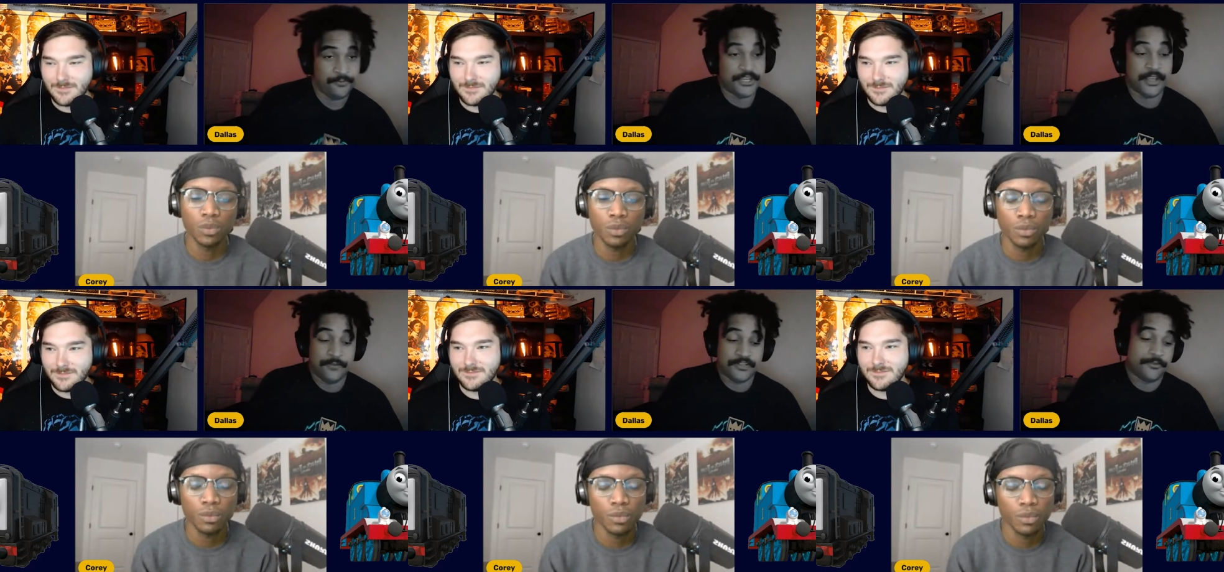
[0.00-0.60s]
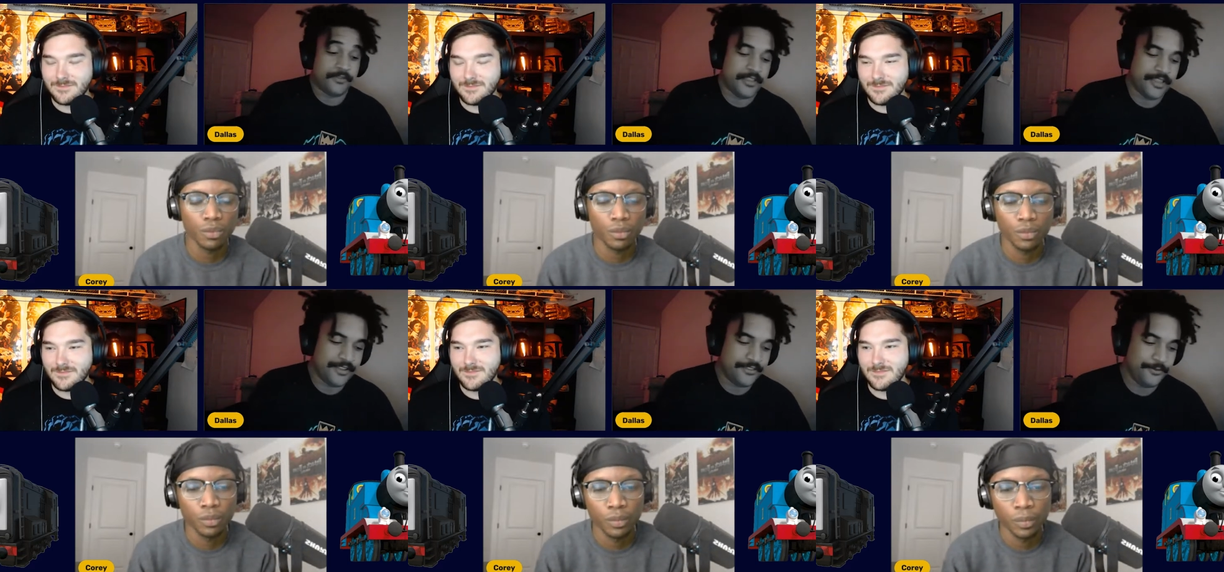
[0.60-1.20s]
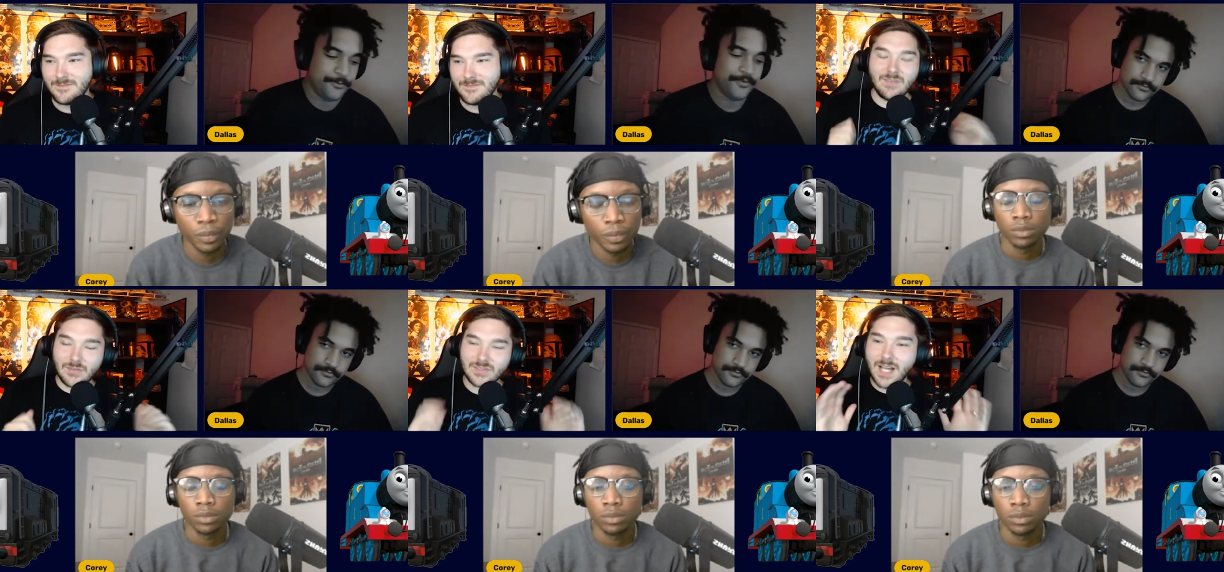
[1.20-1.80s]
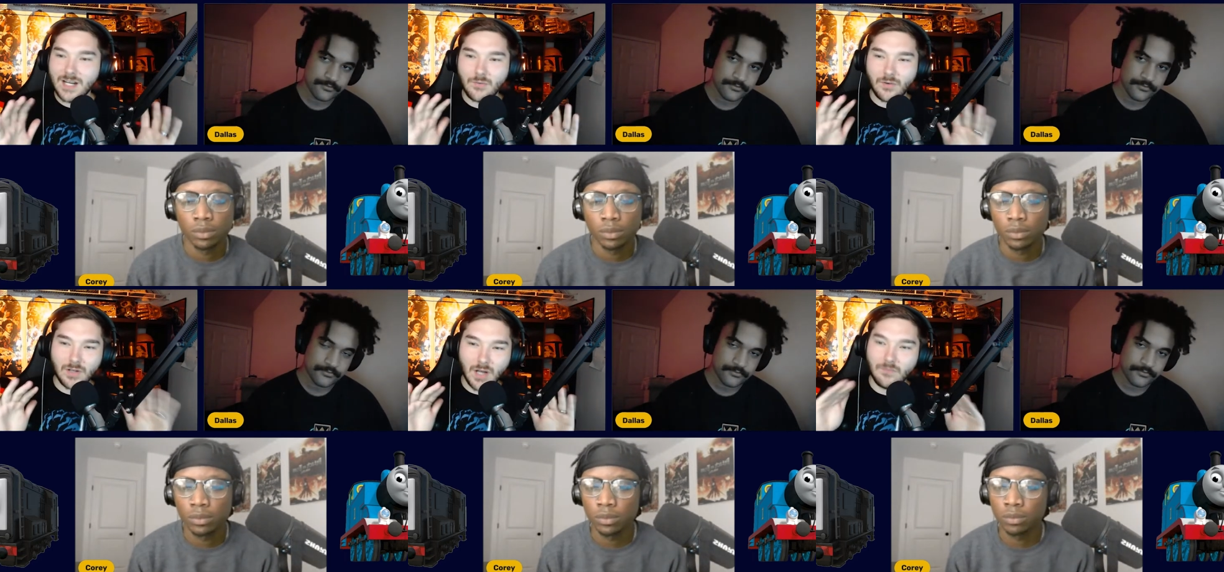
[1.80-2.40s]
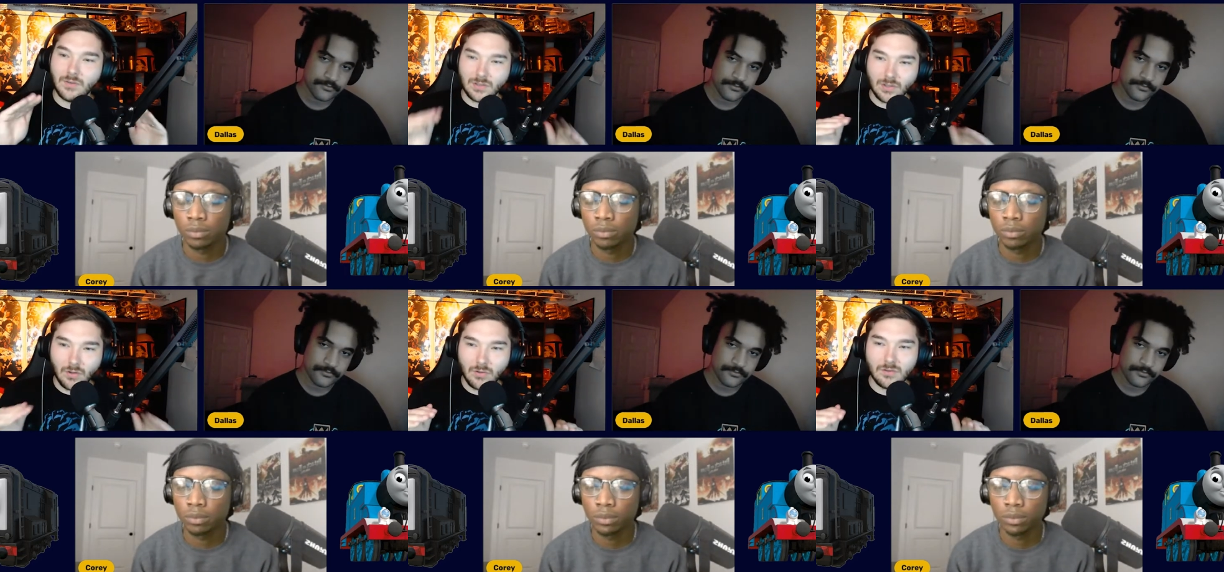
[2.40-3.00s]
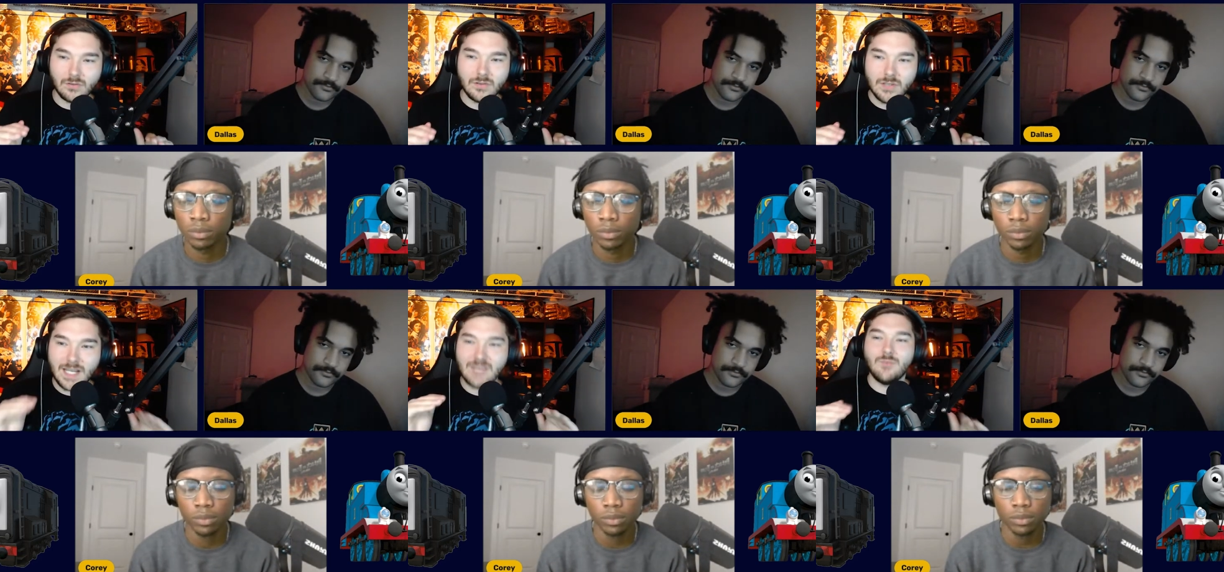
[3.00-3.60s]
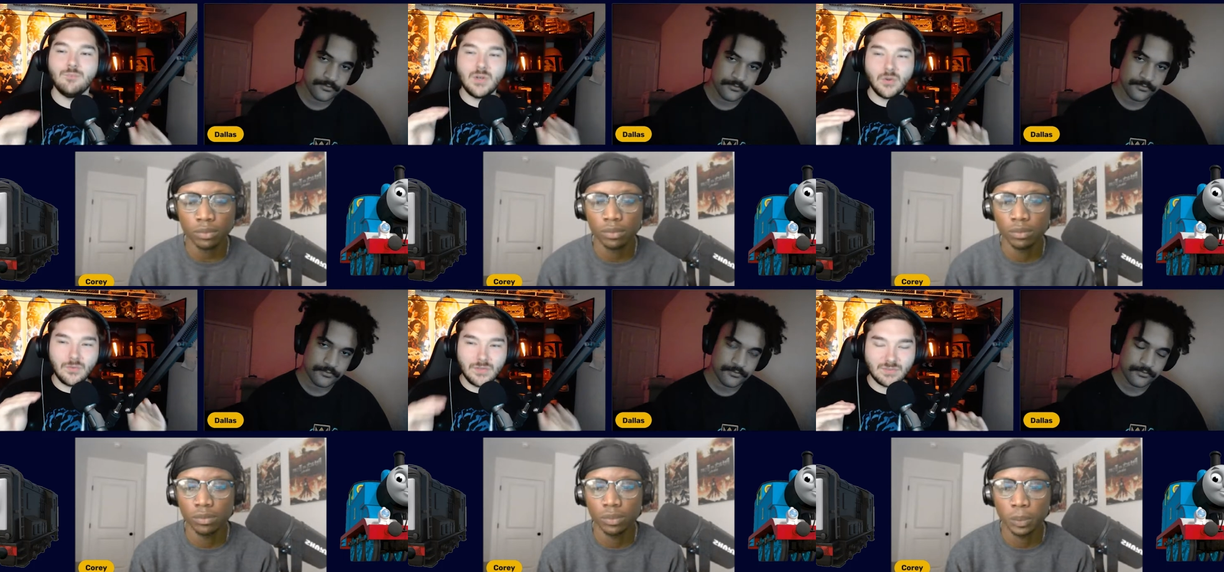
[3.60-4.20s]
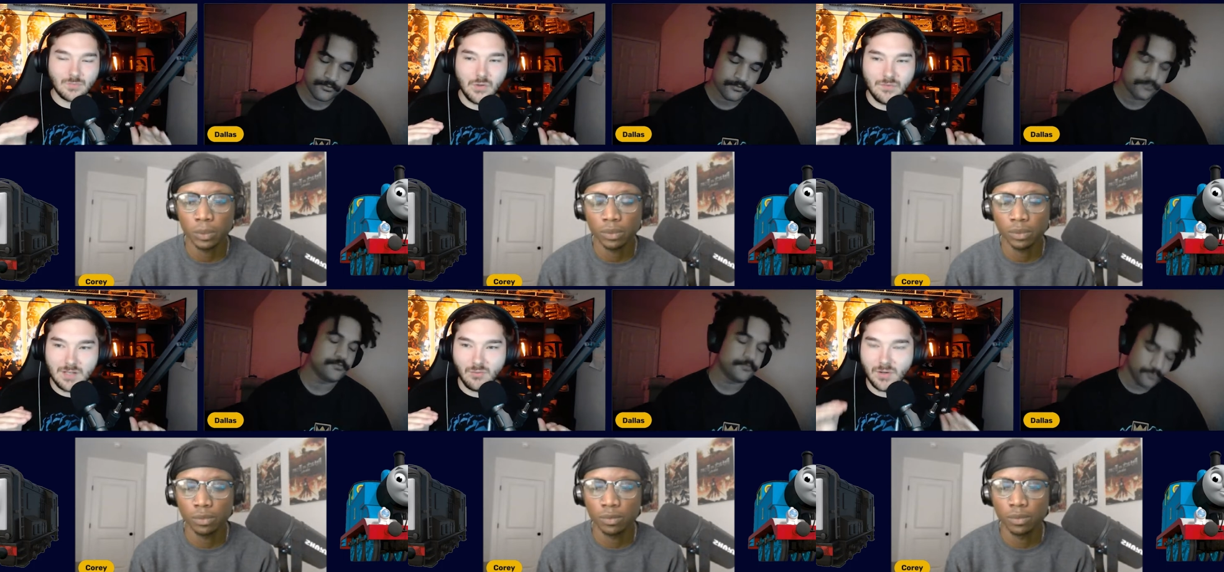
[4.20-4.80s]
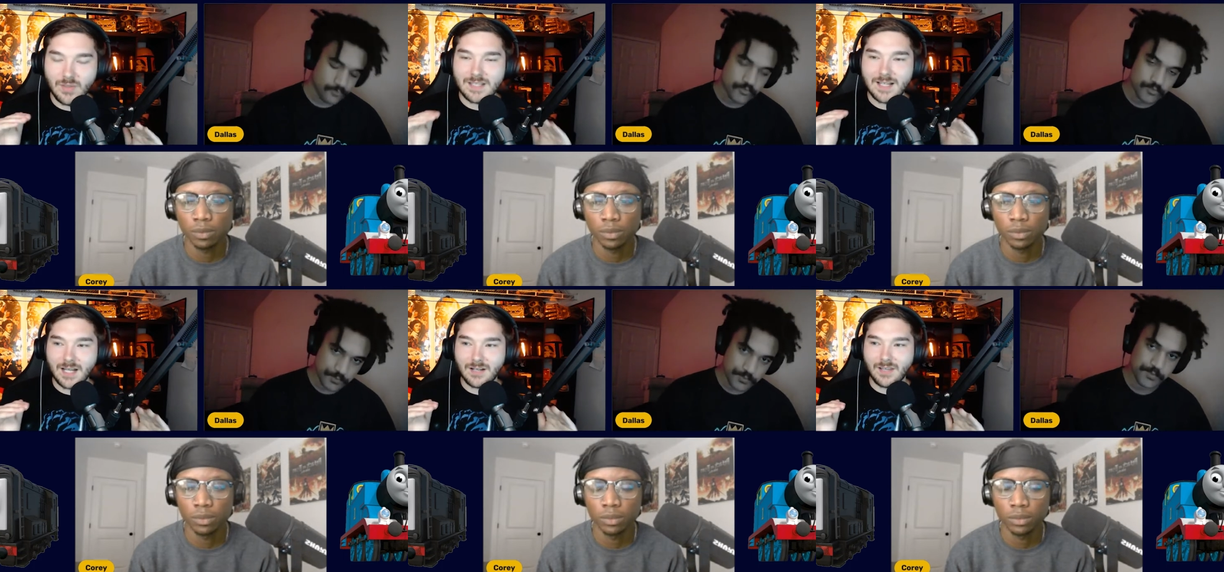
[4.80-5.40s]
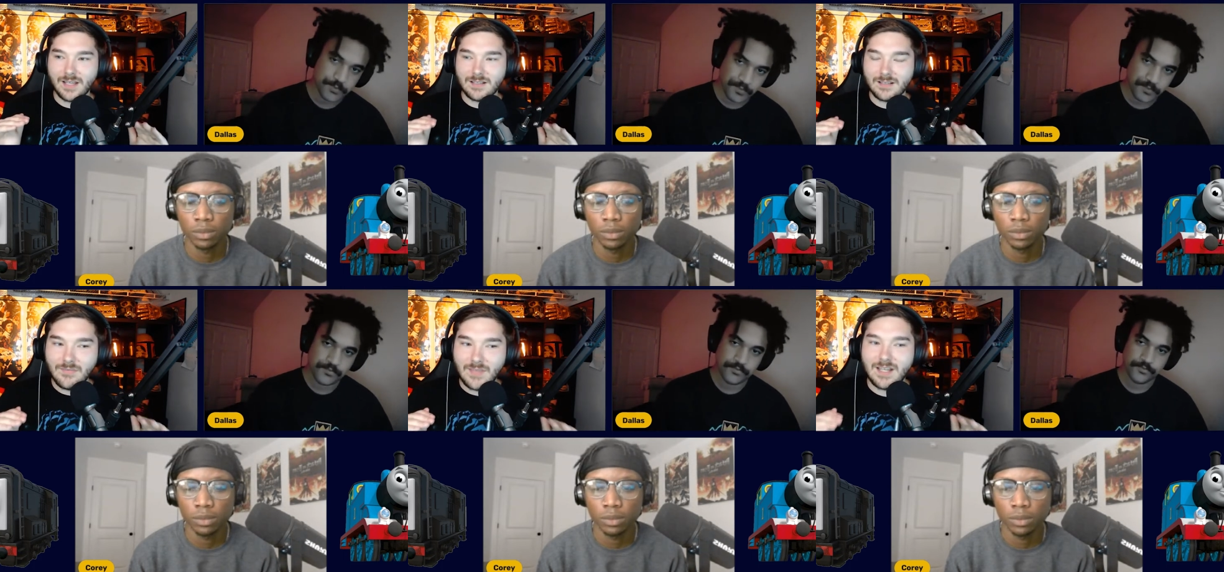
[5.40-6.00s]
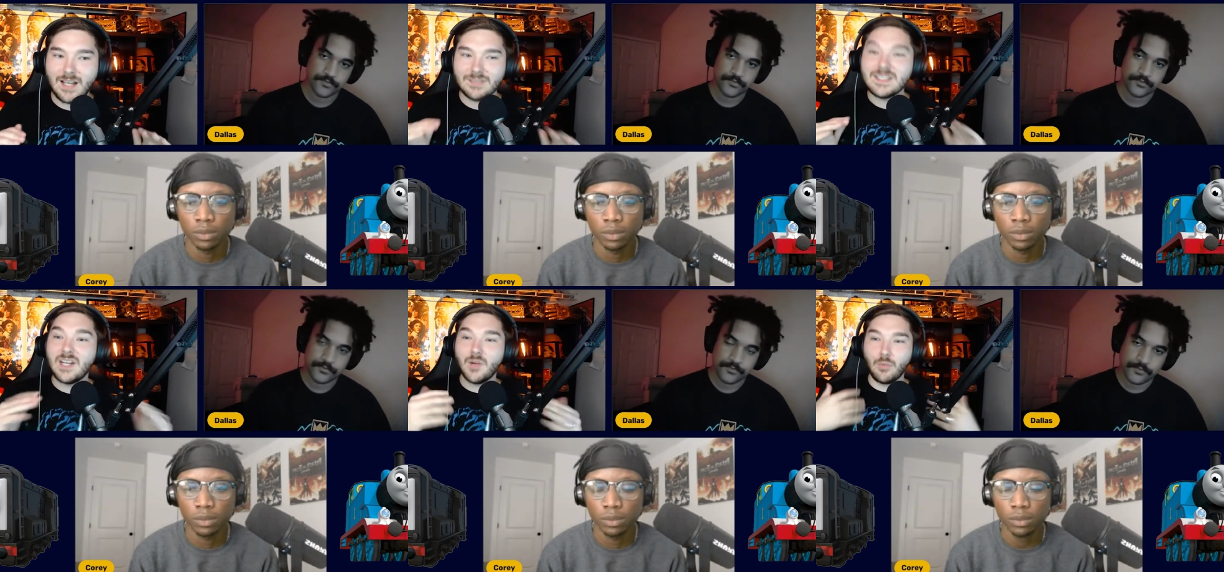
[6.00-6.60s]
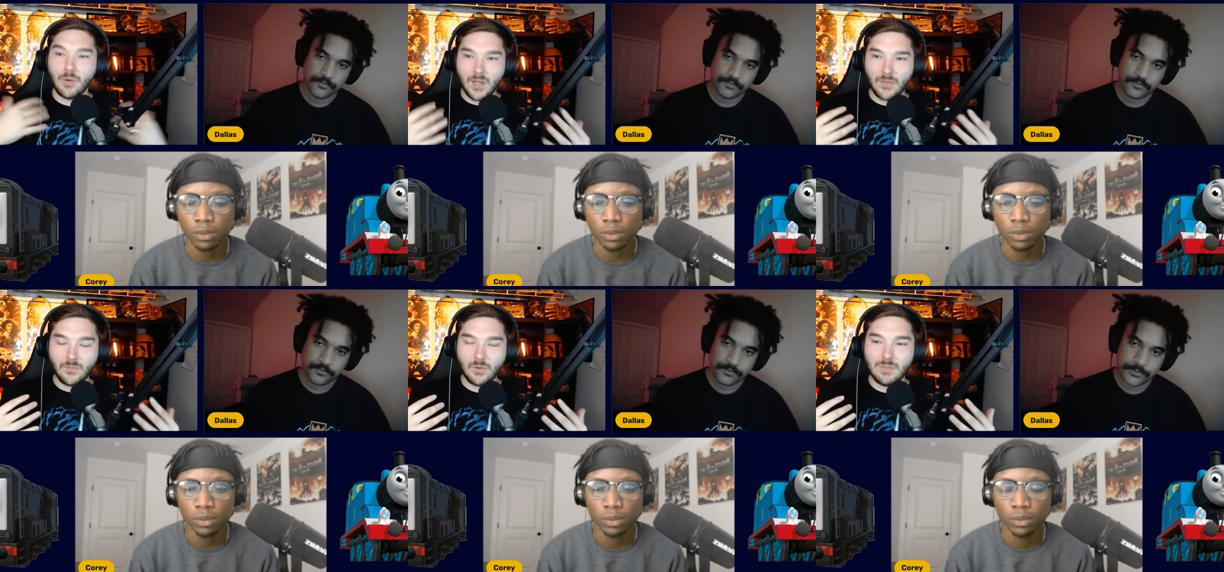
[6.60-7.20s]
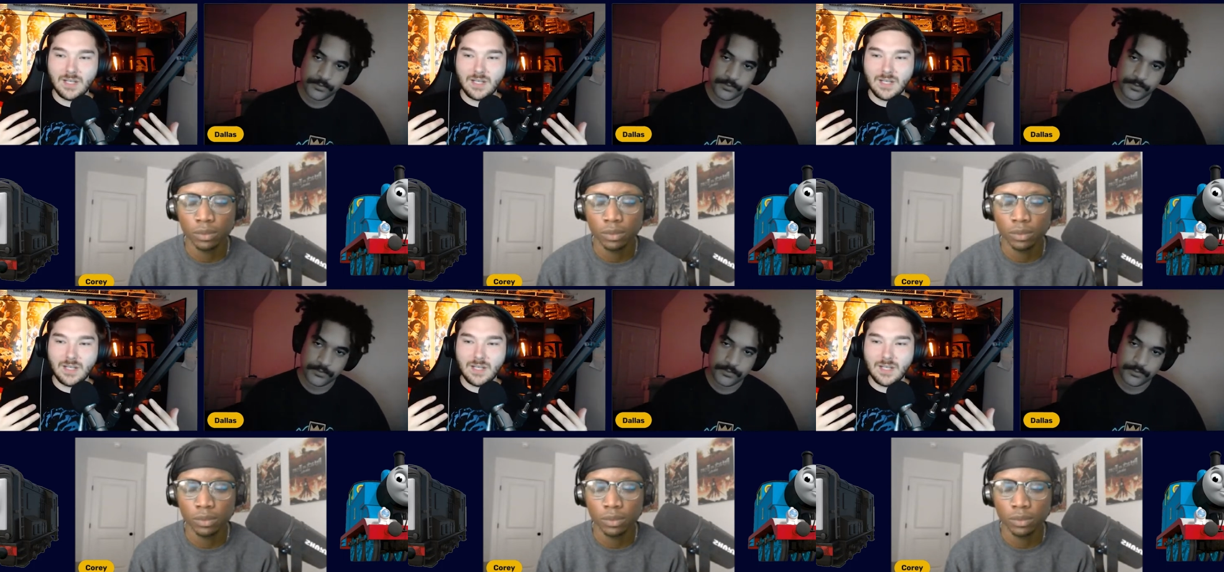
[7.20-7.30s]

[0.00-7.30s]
Speaker 1: which I which I really like too.
Speaker 2: And there's kind of a, of a lull in the middle of this movie where they kind of mm. Mm-hmm. like they kind of take a breath for a